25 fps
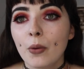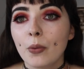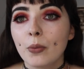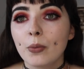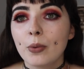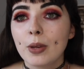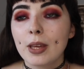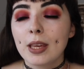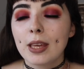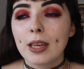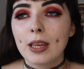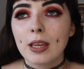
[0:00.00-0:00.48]

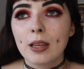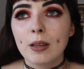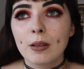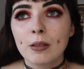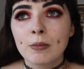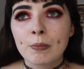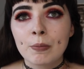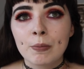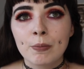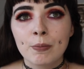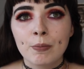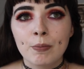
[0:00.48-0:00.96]

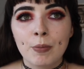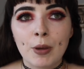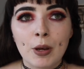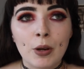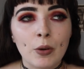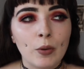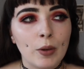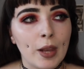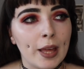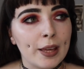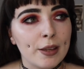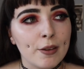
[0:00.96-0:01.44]
We
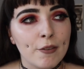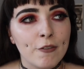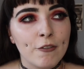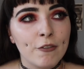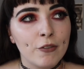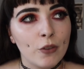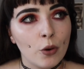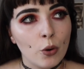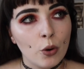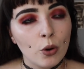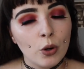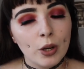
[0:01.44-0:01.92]
built like a
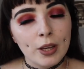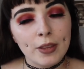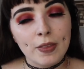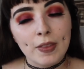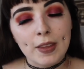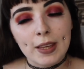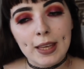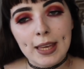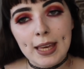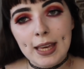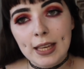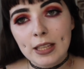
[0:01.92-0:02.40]
fort in
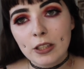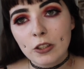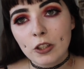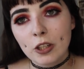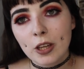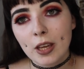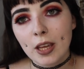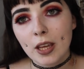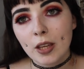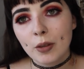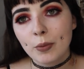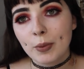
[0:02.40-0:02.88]
the
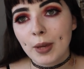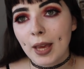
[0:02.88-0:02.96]
kitchen,